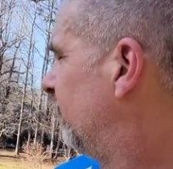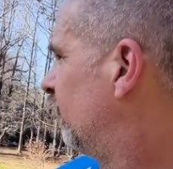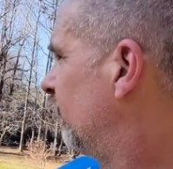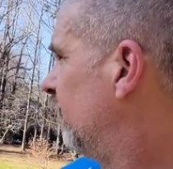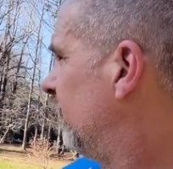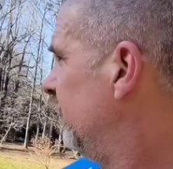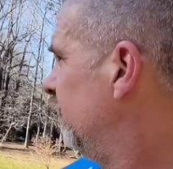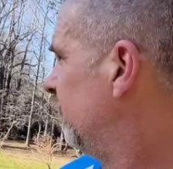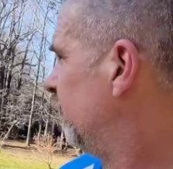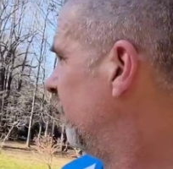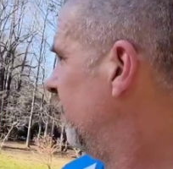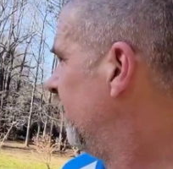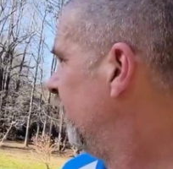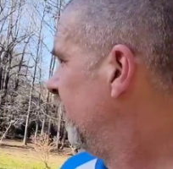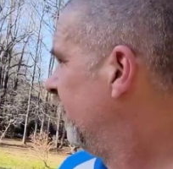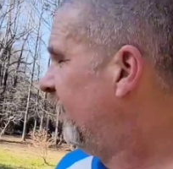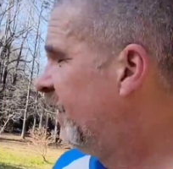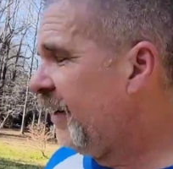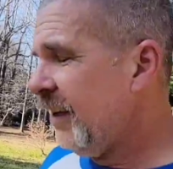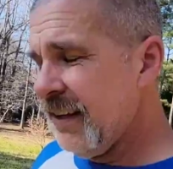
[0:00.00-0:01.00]
trees.
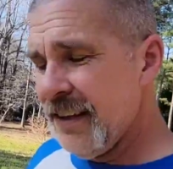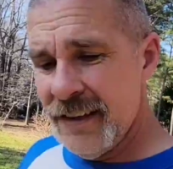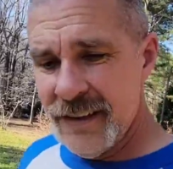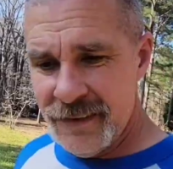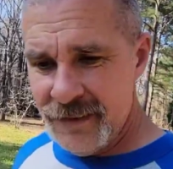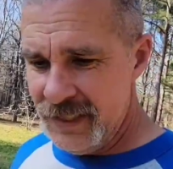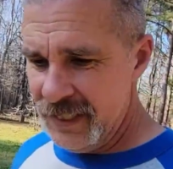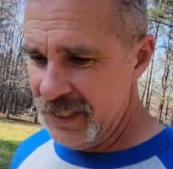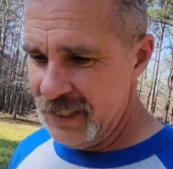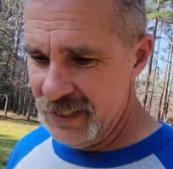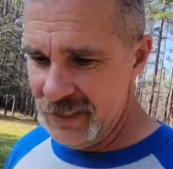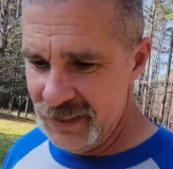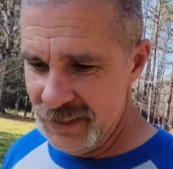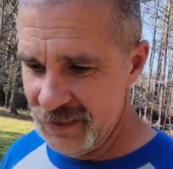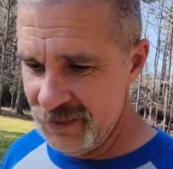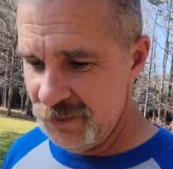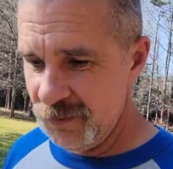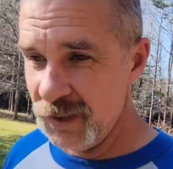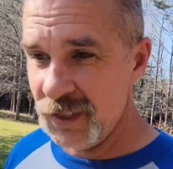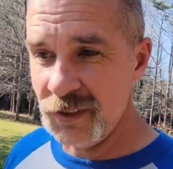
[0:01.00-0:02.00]

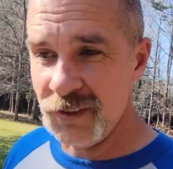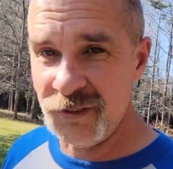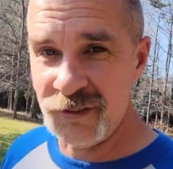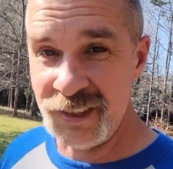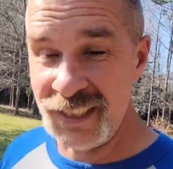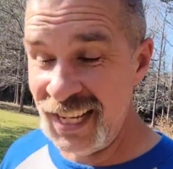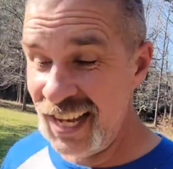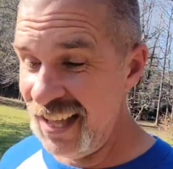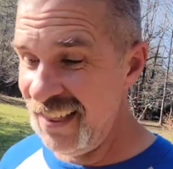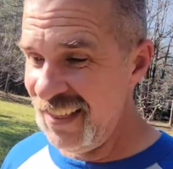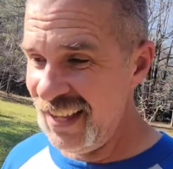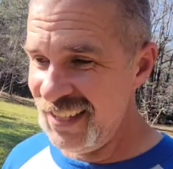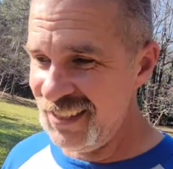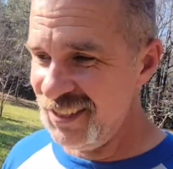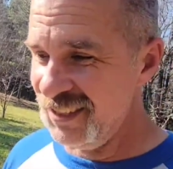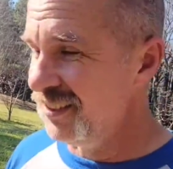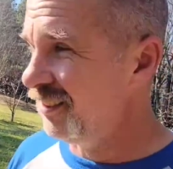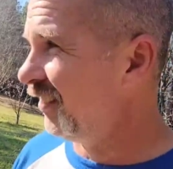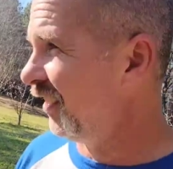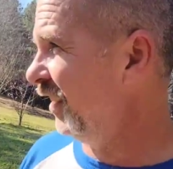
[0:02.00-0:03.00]
We're going to see how they
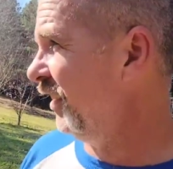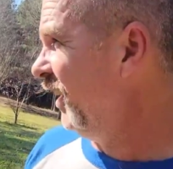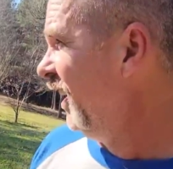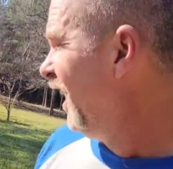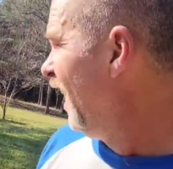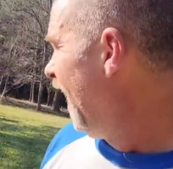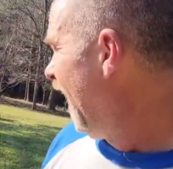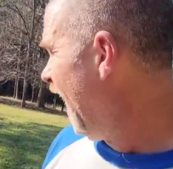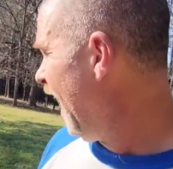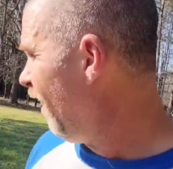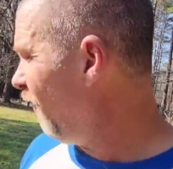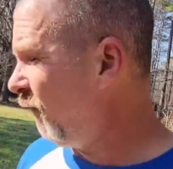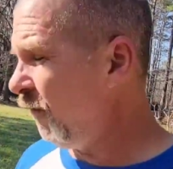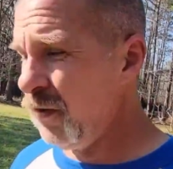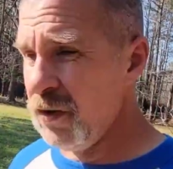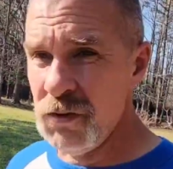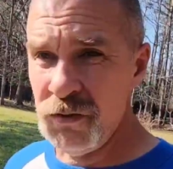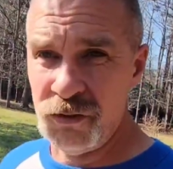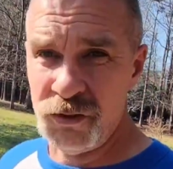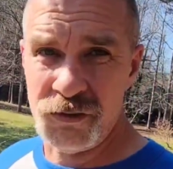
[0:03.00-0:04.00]
do too. I have
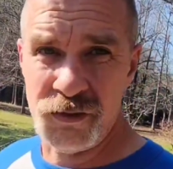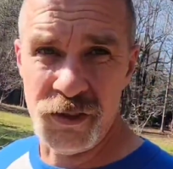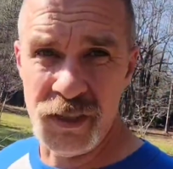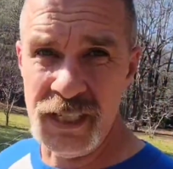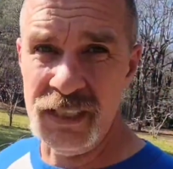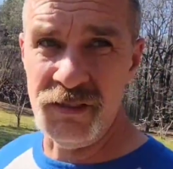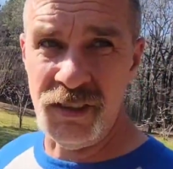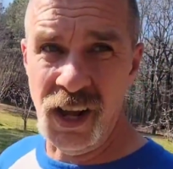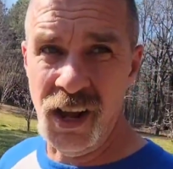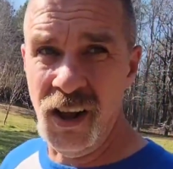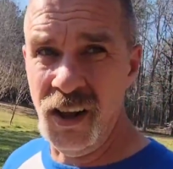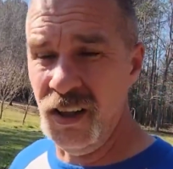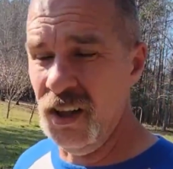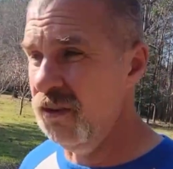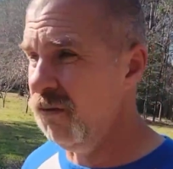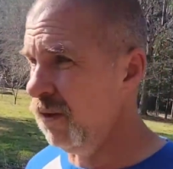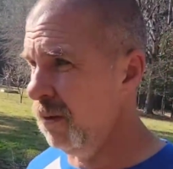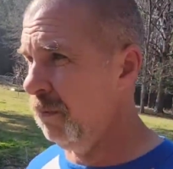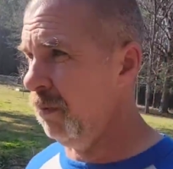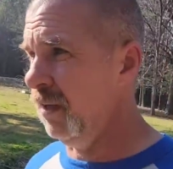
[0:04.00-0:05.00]
fruit trees all
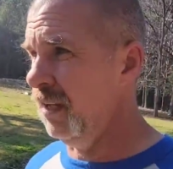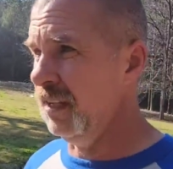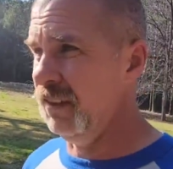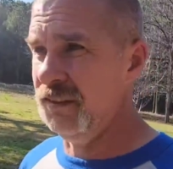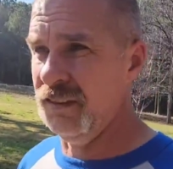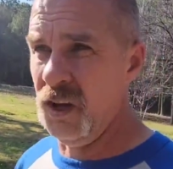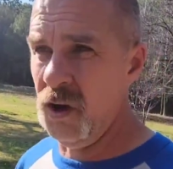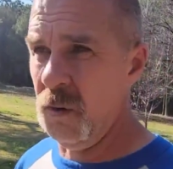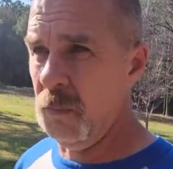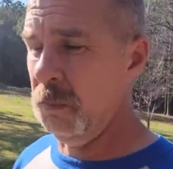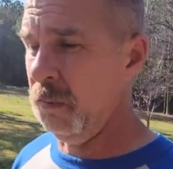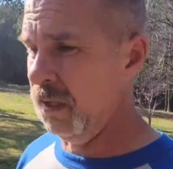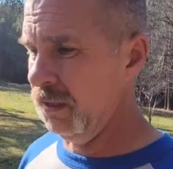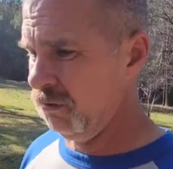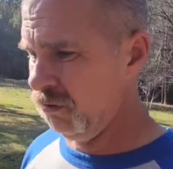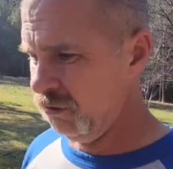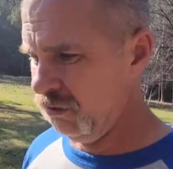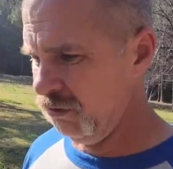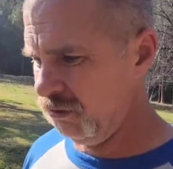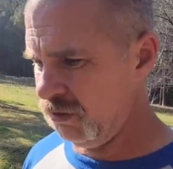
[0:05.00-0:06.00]
over the place. The whole
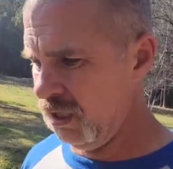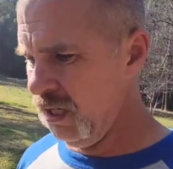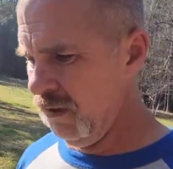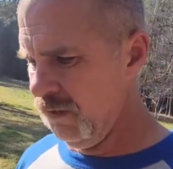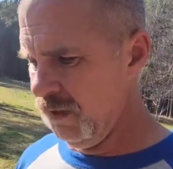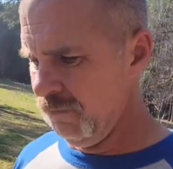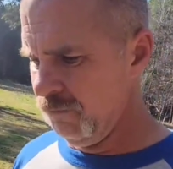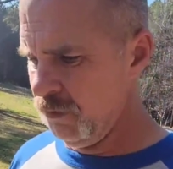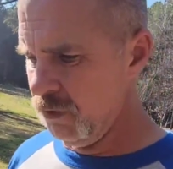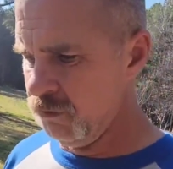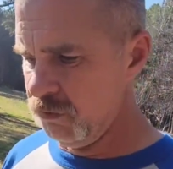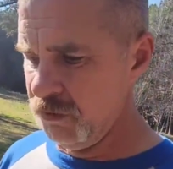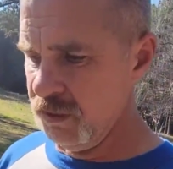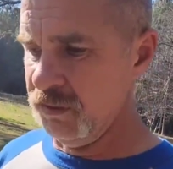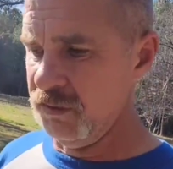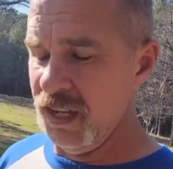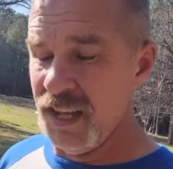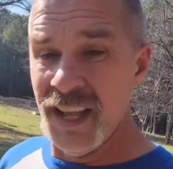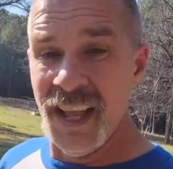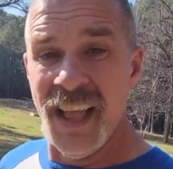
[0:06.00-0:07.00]
place is just covered in fruit
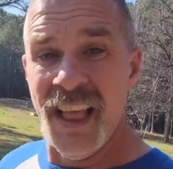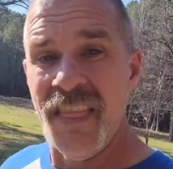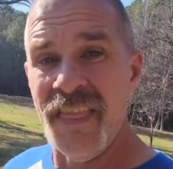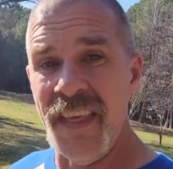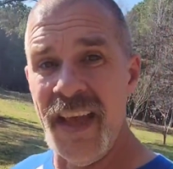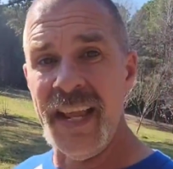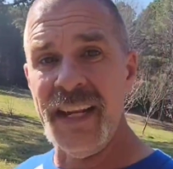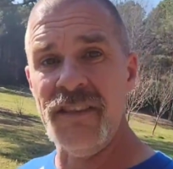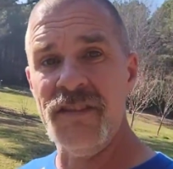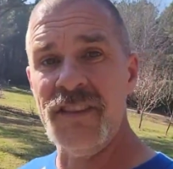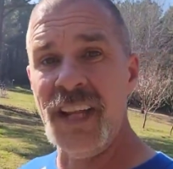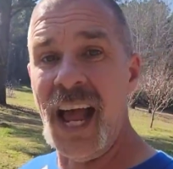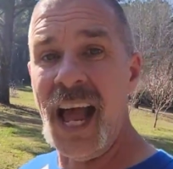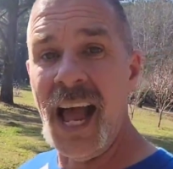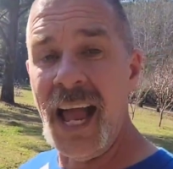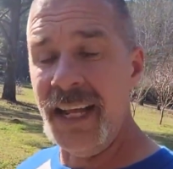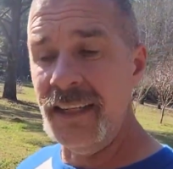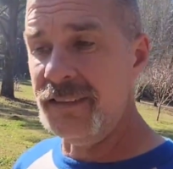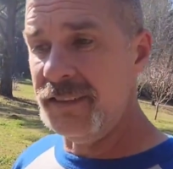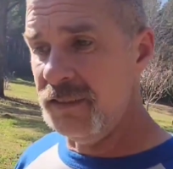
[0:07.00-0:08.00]
trees. Thanks to
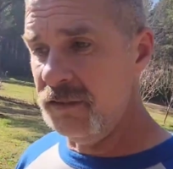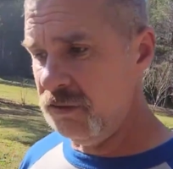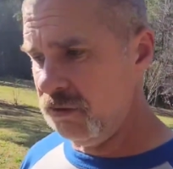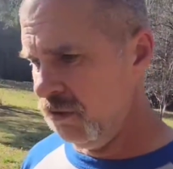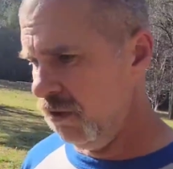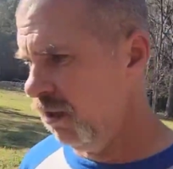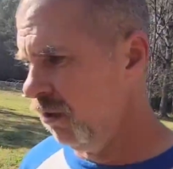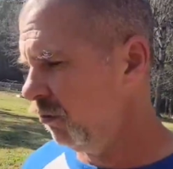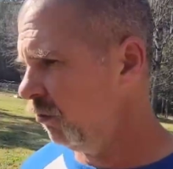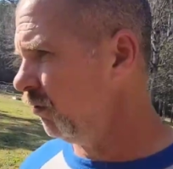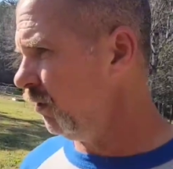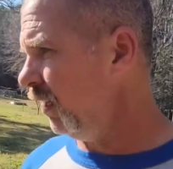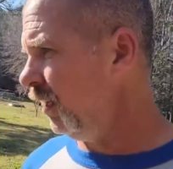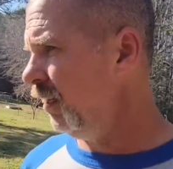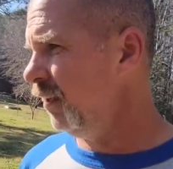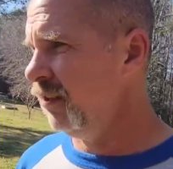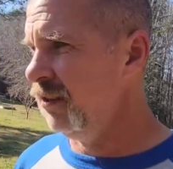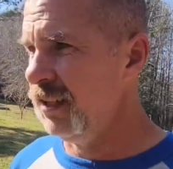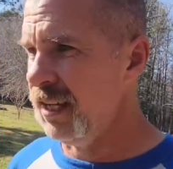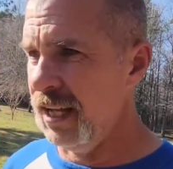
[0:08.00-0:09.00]
Ison's Nursery.
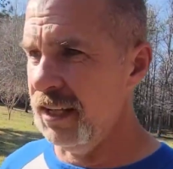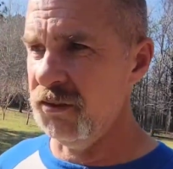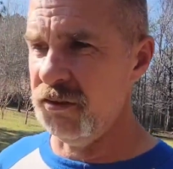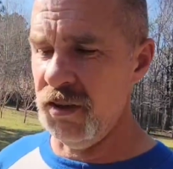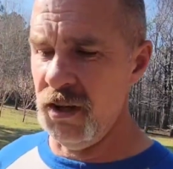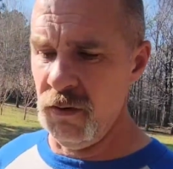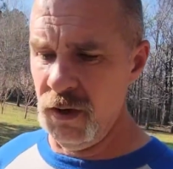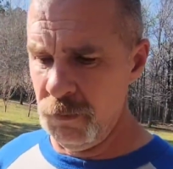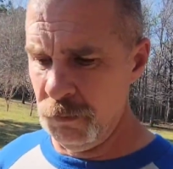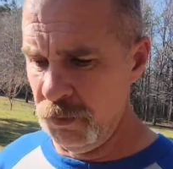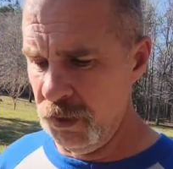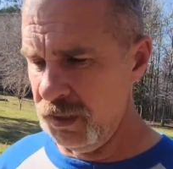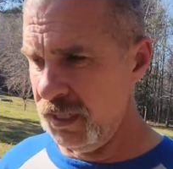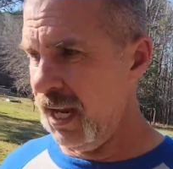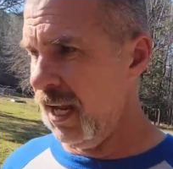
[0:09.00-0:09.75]
You guys know I plug